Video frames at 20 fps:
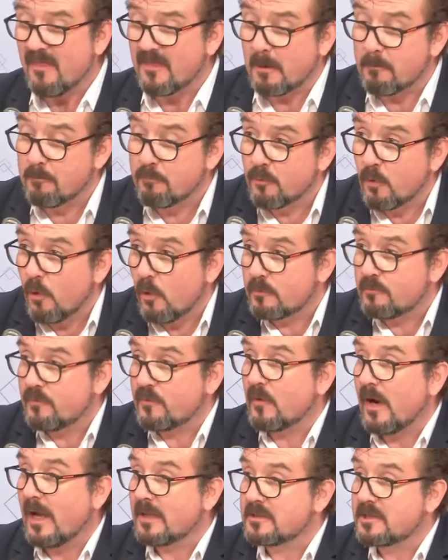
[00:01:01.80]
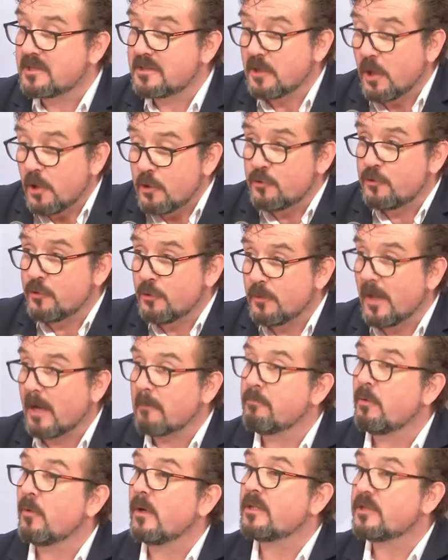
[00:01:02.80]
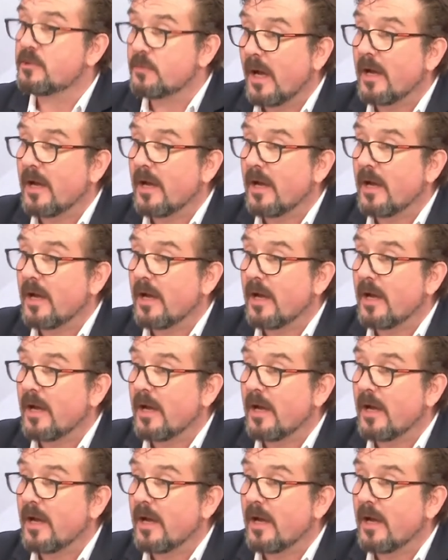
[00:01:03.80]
that brought France to that point to